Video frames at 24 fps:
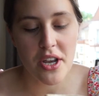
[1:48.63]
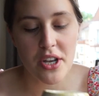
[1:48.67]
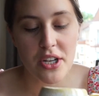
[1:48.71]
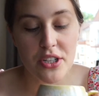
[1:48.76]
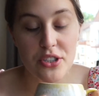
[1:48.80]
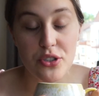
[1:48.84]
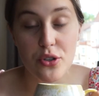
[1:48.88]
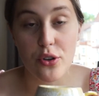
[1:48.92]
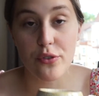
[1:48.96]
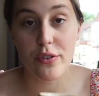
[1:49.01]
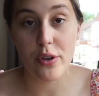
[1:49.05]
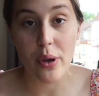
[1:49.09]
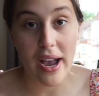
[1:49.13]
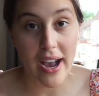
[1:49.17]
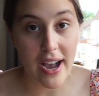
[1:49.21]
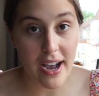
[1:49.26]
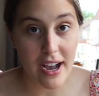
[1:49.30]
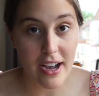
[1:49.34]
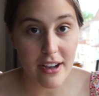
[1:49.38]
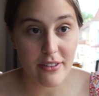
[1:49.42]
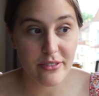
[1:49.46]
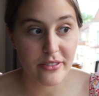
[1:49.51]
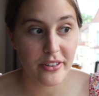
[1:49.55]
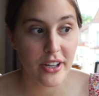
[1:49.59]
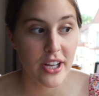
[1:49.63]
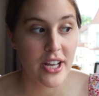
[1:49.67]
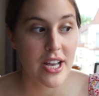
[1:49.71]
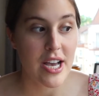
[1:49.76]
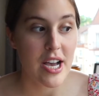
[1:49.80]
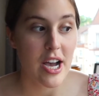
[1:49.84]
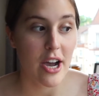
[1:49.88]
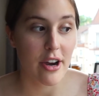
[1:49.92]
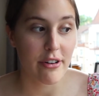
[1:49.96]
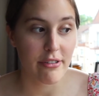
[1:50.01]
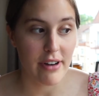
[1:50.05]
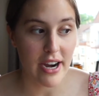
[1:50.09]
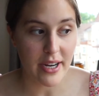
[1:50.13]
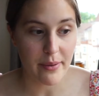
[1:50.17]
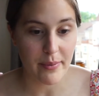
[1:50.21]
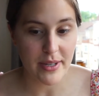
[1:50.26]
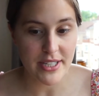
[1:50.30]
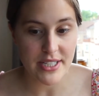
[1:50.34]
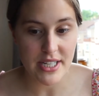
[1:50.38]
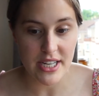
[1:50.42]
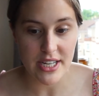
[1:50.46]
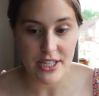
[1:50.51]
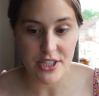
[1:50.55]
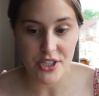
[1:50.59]
So if you have a
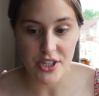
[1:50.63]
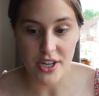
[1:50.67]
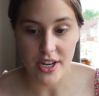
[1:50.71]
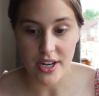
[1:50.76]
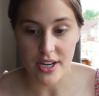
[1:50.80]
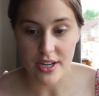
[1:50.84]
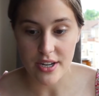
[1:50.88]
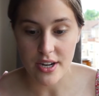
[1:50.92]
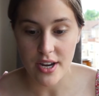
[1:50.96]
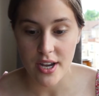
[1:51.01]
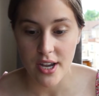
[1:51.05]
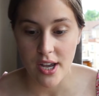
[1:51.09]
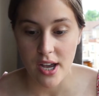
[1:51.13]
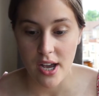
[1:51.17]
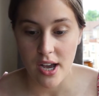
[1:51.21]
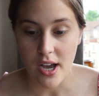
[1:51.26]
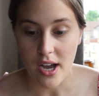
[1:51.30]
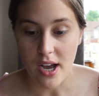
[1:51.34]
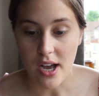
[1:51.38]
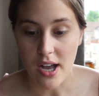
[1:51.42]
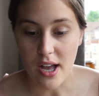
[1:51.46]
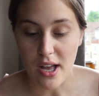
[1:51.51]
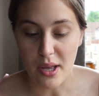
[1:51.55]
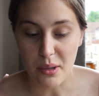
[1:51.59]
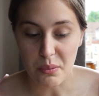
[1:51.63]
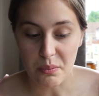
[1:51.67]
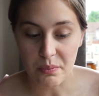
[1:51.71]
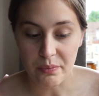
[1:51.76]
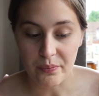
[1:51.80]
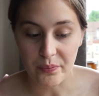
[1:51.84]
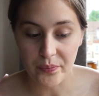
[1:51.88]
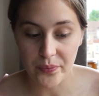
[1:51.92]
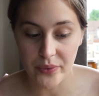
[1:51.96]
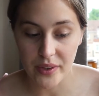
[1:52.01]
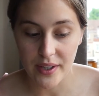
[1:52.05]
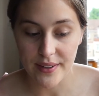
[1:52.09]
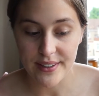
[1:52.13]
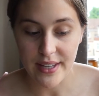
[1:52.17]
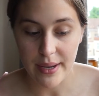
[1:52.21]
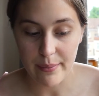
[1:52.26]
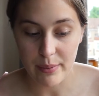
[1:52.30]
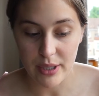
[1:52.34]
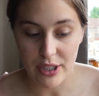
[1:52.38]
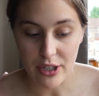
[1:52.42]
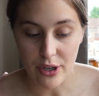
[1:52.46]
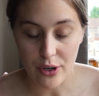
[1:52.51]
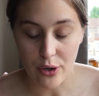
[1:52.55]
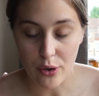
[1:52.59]
recommendation, let
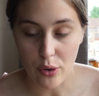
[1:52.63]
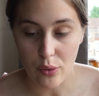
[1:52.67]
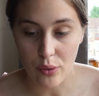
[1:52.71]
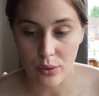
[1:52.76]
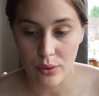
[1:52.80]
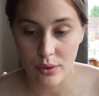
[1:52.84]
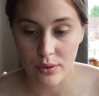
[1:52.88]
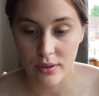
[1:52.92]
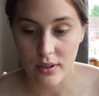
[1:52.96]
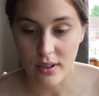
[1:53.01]
me know.